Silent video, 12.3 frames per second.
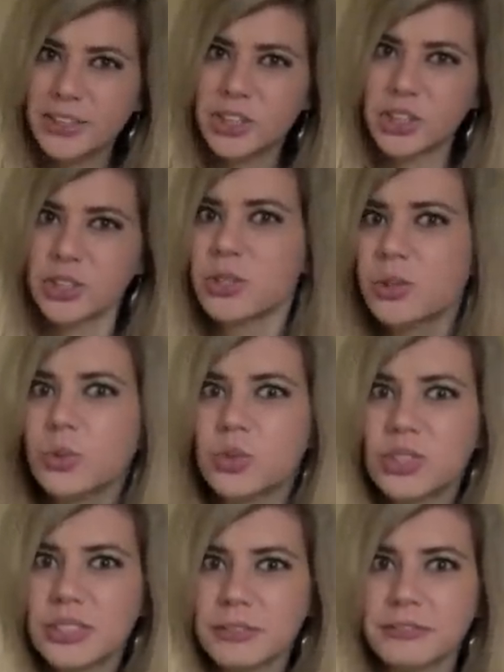
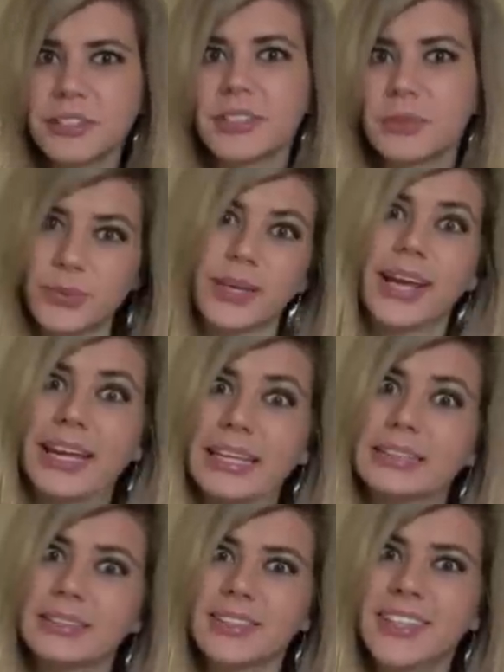shoes if it
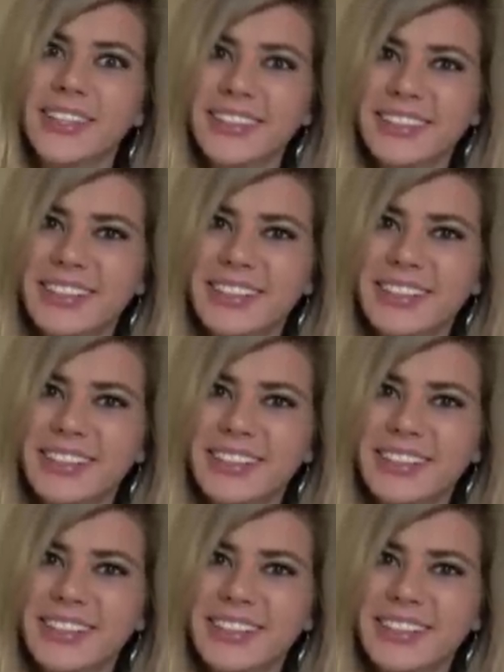rained,